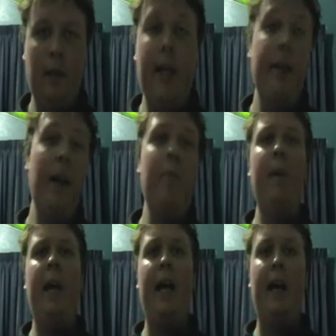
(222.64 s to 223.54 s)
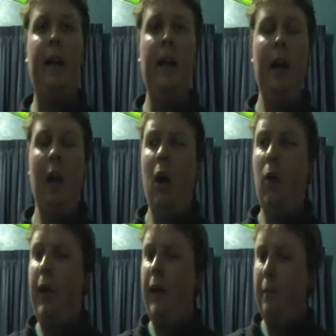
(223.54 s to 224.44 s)
And I'm back.
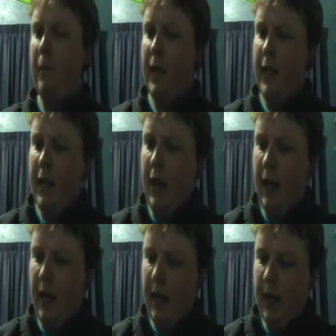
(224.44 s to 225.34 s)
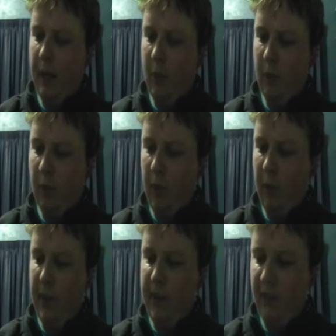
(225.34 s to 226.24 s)
Well,
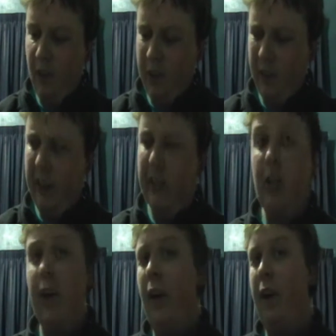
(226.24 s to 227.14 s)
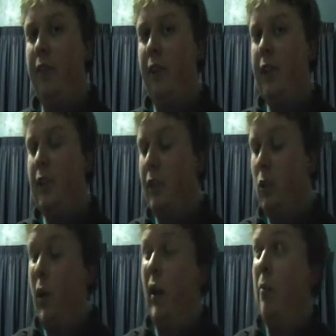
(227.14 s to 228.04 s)
probably first thing to start off, just a
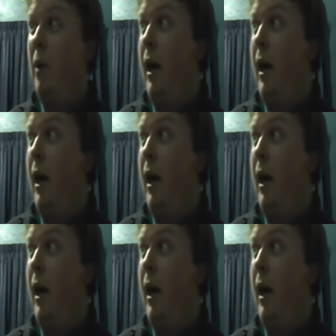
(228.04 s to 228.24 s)
quick